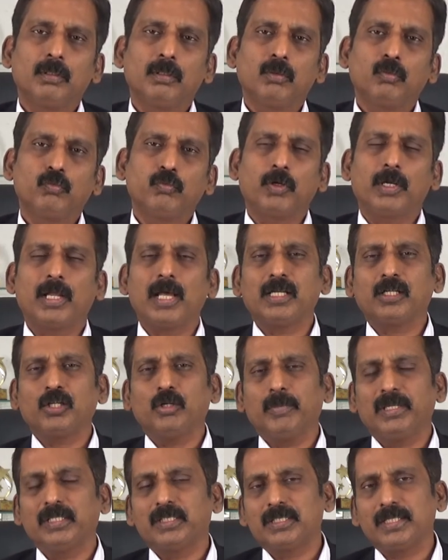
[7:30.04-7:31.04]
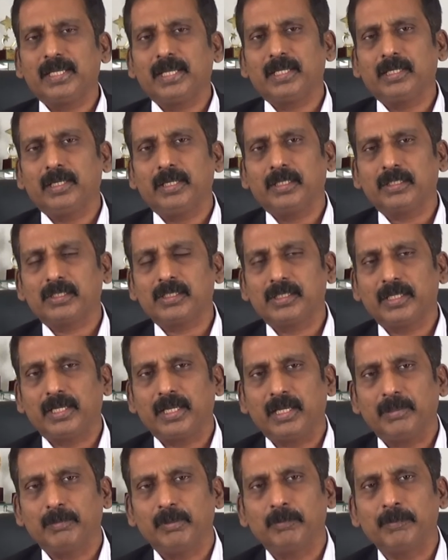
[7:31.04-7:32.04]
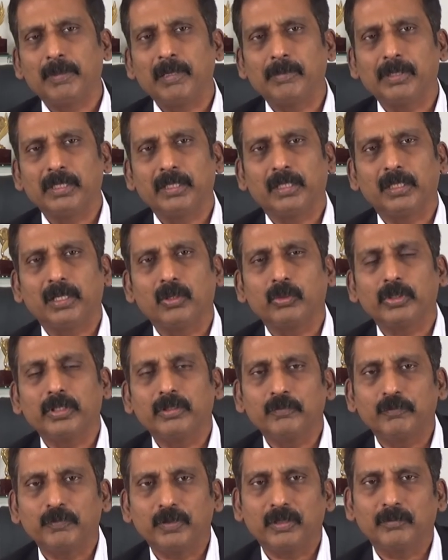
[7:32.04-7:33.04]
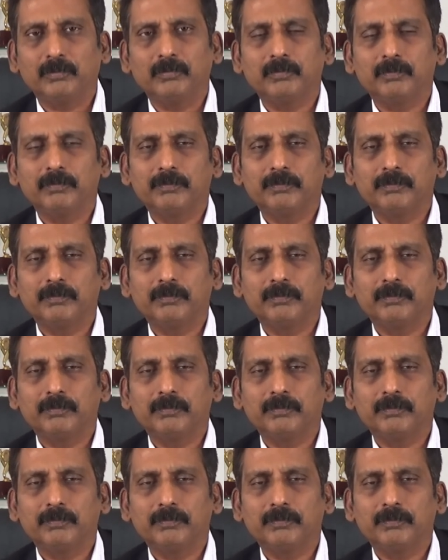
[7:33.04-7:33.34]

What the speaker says: For argument's sake, let us say I am a public accounting firm.